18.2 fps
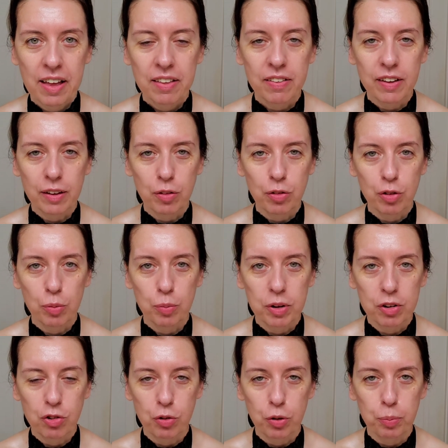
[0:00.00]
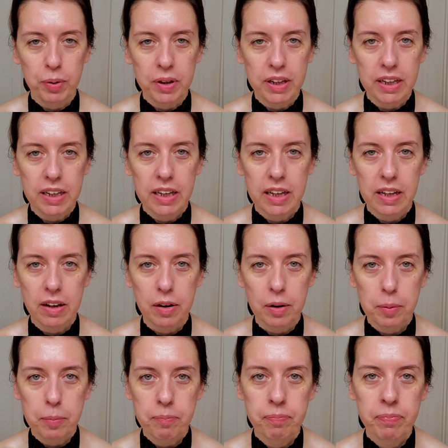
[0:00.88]
Thank you so much for being
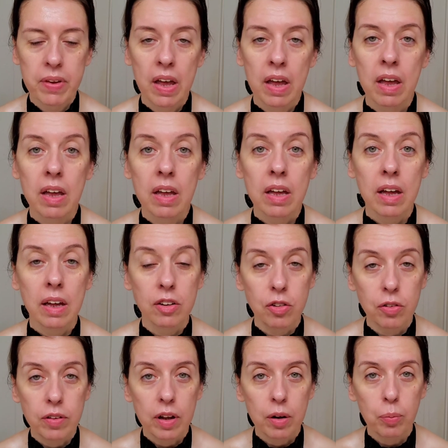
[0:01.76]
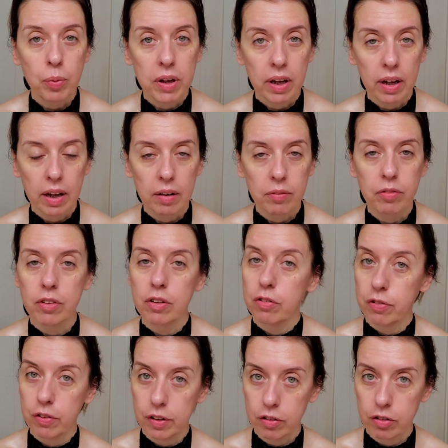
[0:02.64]
here. And today we have the
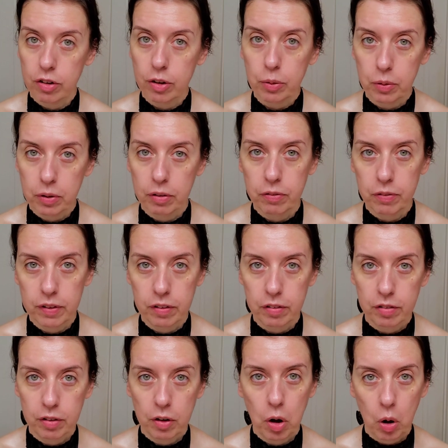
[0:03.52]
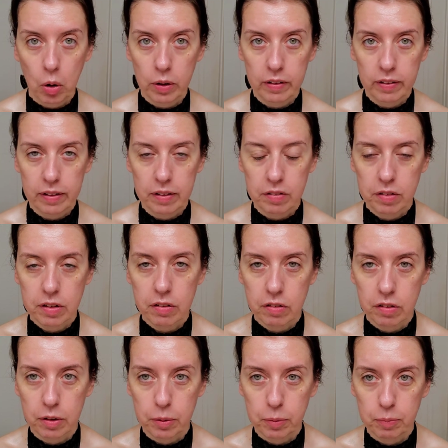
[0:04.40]
first look of this holiday
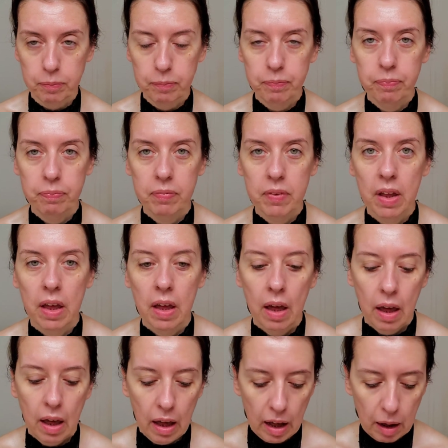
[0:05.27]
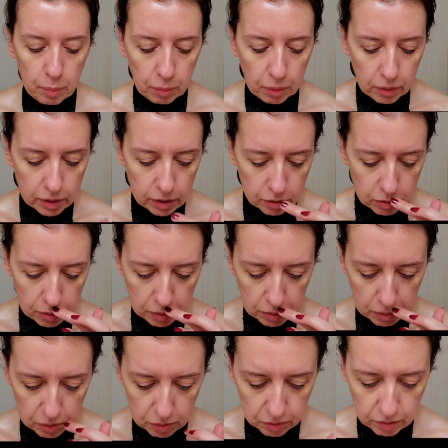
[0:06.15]
season. I'm going to
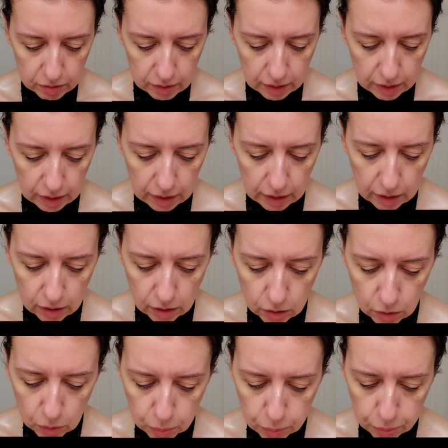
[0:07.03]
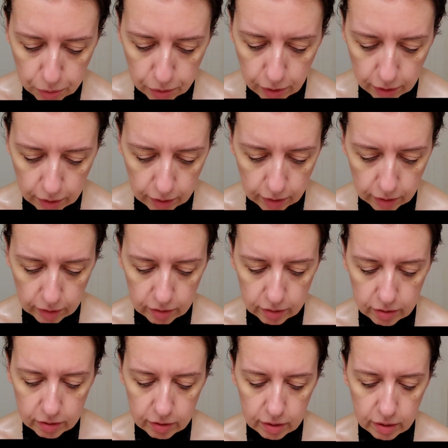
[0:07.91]
use a new
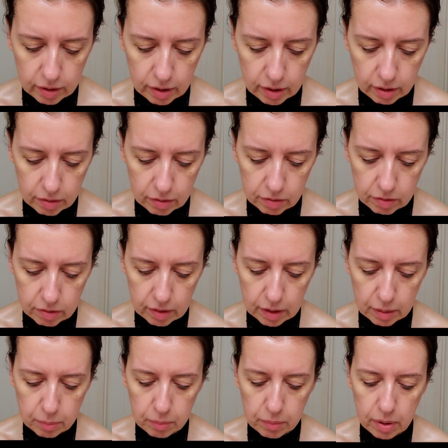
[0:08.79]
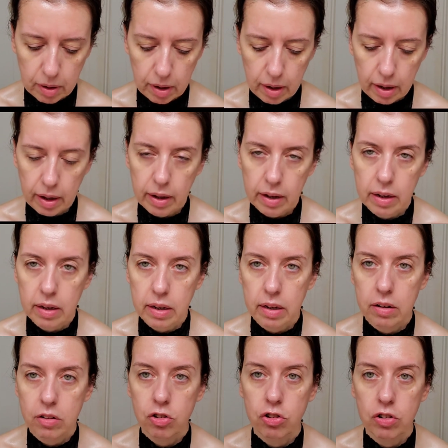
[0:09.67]
product, some
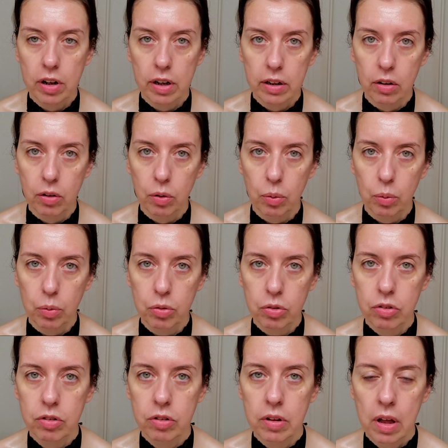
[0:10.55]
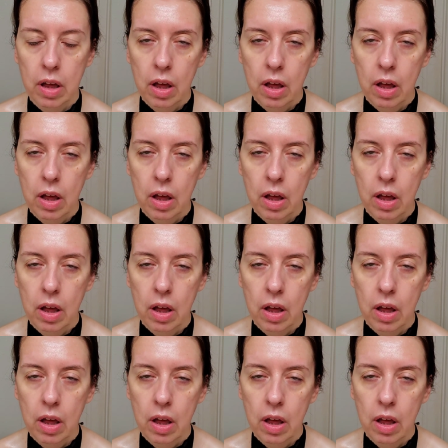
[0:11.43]
eyeshadows,